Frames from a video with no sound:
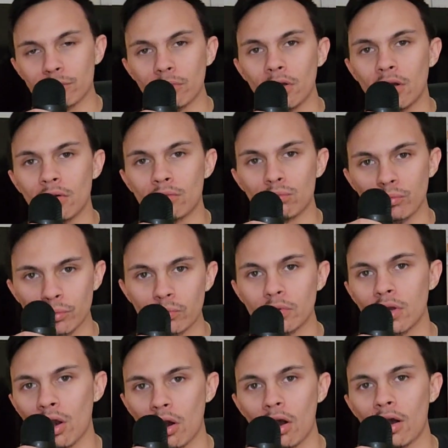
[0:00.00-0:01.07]
root
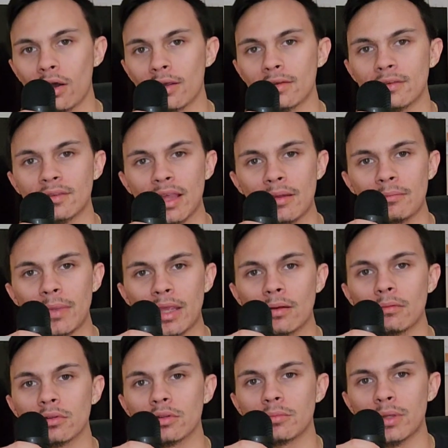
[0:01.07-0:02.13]
cause and being
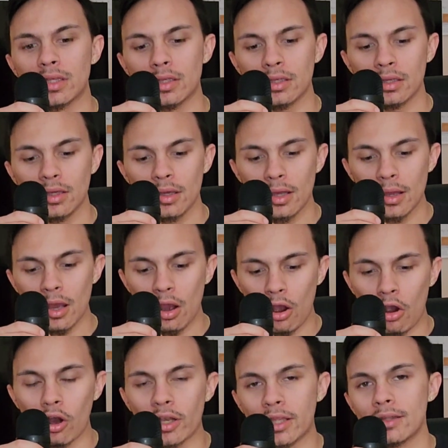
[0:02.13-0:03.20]
able to be
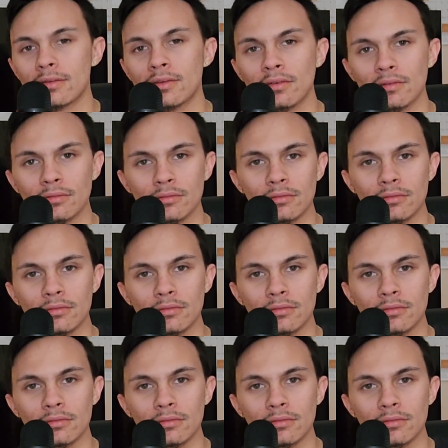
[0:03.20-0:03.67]
on it.